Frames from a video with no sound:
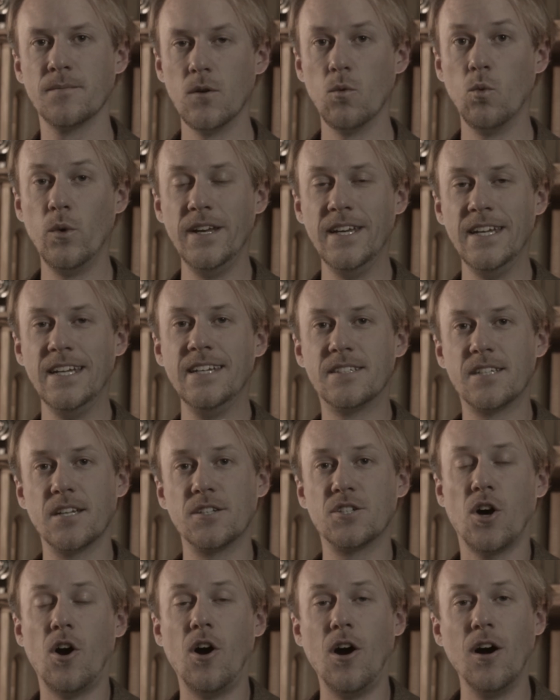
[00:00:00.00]
We need to
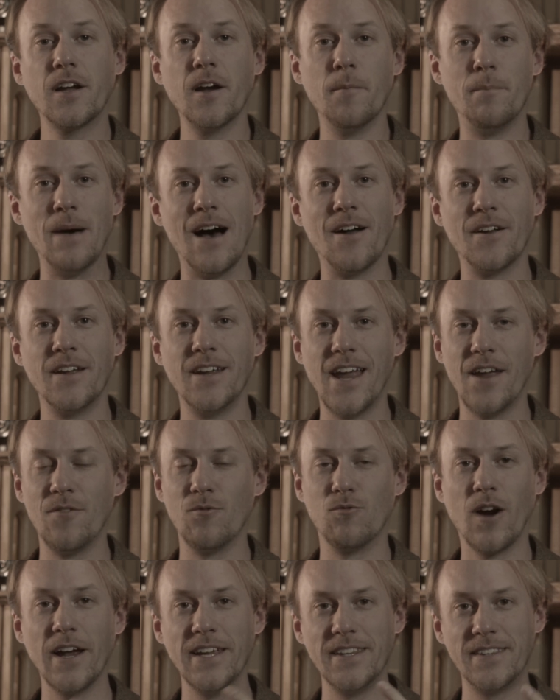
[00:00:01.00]
talk about it
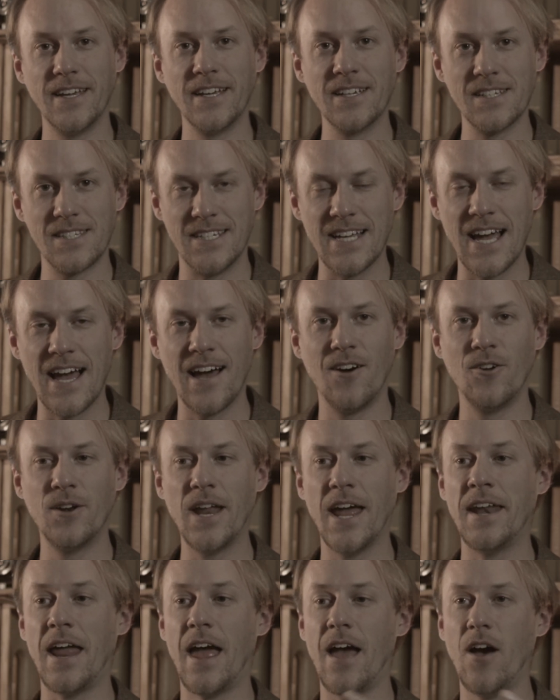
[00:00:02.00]
and write things down
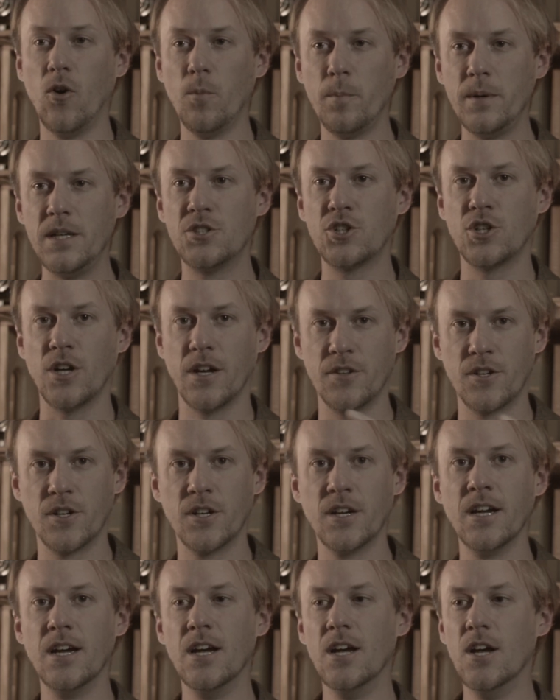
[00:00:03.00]
and help each
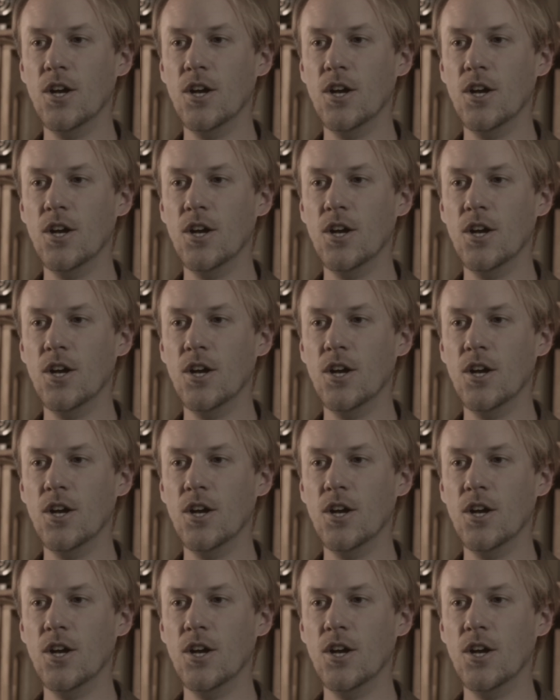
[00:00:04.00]
other